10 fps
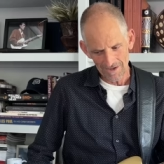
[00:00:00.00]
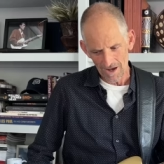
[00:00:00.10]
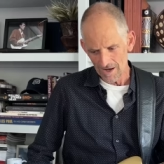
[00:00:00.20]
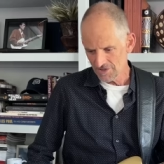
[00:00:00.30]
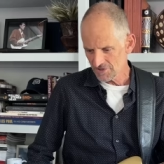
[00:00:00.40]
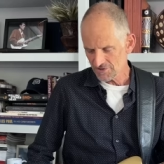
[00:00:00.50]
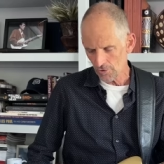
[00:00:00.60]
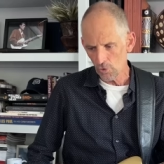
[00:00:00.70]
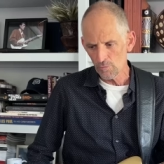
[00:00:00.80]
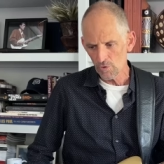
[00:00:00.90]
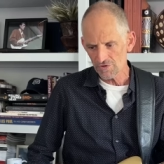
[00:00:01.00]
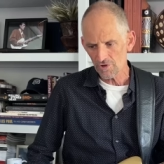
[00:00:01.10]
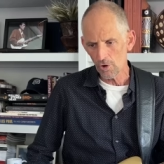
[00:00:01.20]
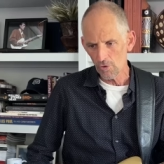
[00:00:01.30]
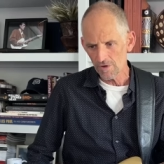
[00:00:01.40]
it just almost
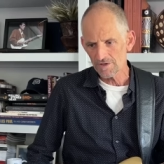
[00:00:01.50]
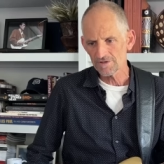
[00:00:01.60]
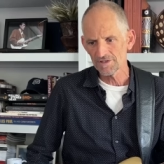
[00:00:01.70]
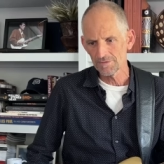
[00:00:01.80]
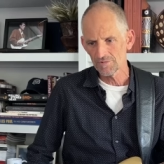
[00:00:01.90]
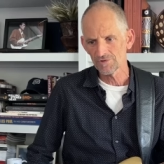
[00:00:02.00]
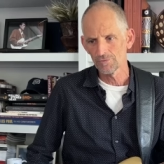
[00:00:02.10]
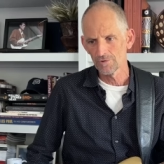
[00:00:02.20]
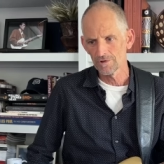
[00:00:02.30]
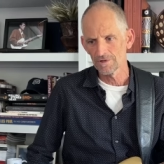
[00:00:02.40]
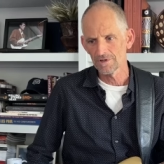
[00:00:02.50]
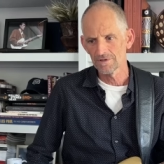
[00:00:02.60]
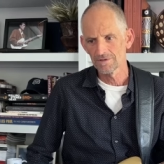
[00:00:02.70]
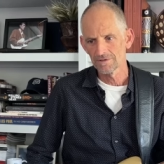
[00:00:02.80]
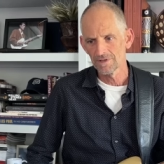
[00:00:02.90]
always seems to work.
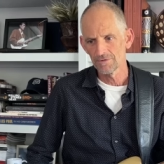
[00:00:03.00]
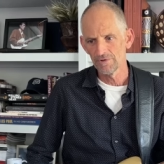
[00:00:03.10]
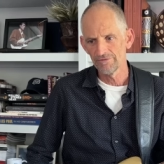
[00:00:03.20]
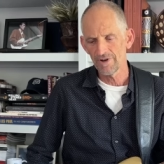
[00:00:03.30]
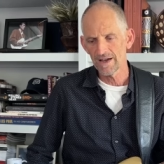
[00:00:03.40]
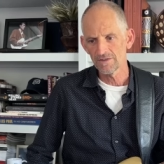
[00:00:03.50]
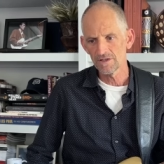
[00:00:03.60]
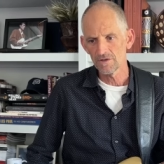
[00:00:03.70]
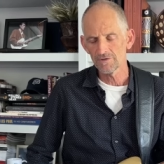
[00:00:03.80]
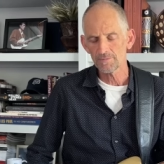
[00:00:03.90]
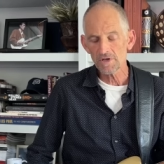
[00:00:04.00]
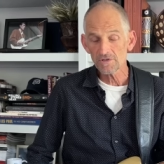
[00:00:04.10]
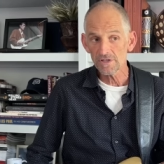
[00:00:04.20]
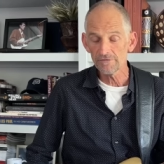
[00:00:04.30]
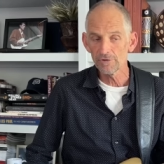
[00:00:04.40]
Like we find these,
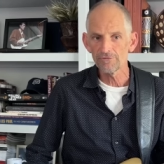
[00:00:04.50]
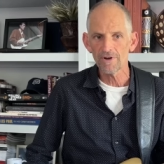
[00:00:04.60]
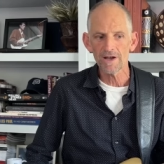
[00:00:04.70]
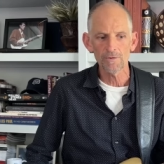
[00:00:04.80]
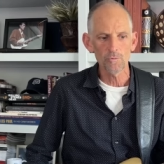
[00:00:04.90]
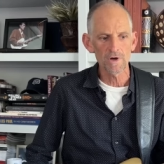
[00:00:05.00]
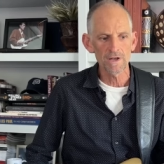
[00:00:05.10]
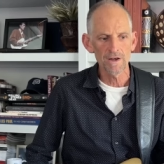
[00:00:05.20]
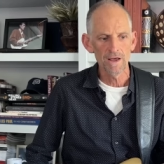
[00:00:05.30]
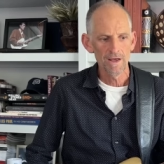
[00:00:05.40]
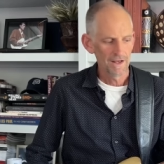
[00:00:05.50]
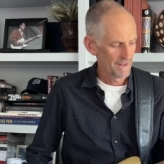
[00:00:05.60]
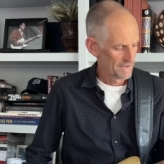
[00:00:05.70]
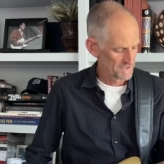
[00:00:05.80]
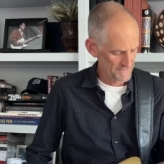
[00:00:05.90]
especially if you find one
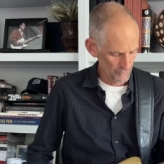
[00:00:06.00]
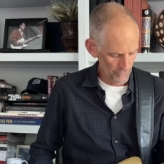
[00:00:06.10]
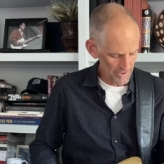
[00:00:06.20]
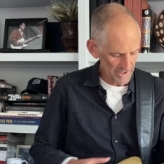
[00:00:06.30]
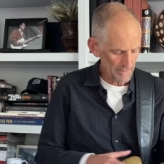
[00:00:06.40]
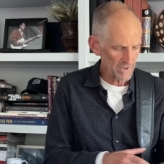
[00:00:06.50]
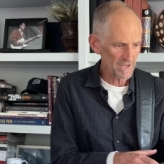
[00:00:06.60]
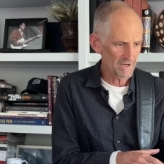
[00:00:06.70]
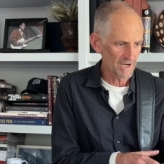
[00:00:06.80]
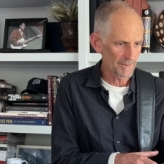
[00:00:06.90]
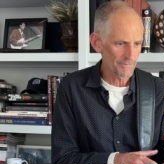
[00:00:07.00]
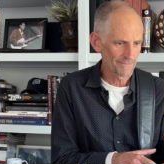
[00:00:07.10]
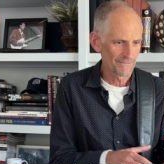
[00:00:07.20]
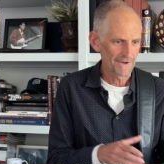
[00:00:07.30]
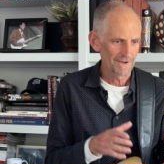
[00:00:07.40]
that's really beat up,
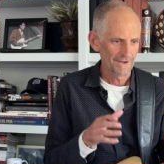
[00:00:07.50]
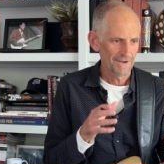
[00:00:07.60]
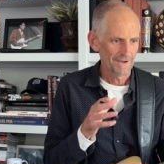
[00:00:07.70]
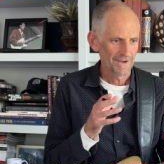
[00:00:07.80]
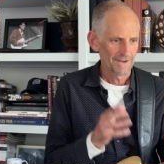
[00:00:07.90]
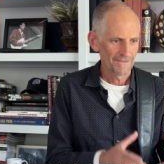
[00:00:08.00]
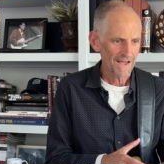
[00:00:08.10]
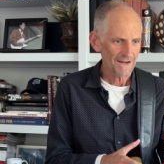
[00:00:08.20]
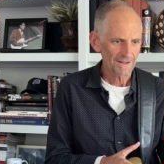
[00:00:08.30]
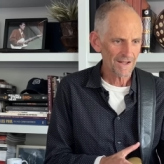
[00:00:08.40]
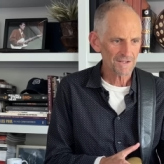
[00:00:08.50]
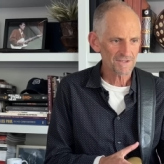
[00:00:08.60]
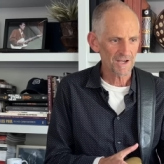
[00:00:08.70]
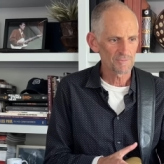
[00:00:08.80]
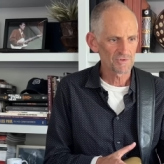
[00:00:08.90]
that a lot of
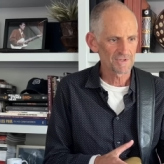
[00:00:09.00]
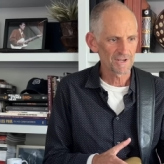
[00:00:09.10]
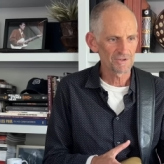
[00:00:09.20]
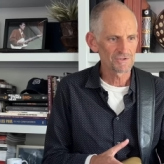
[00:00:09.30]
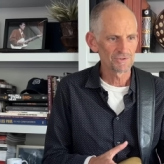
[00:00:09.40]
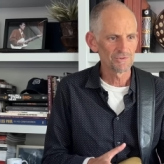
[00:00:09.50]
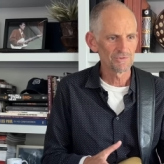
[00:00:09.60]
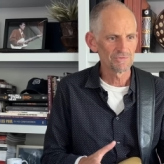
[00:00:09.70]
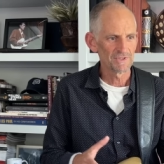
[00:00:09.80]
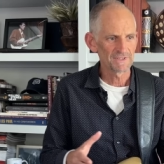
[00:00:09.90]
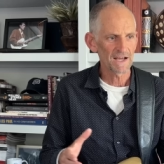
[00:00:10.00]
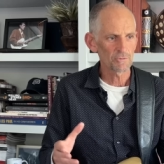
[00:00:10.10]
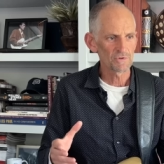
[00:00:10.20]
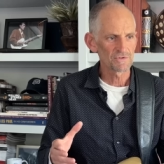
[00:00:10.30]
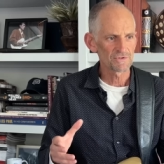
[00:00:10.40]
times tells you that that
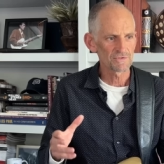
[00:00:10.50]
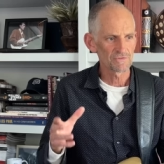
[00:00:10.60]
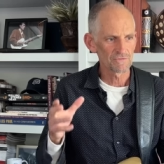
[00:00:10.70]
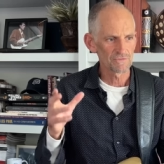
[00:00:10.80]
was